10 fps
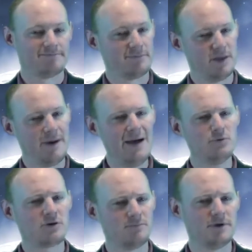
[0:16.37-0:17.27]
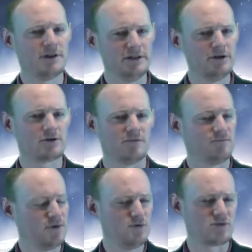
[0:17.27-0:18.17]
the Bible can be a little
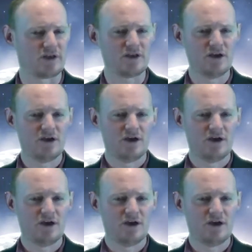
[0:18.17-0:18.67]
confusing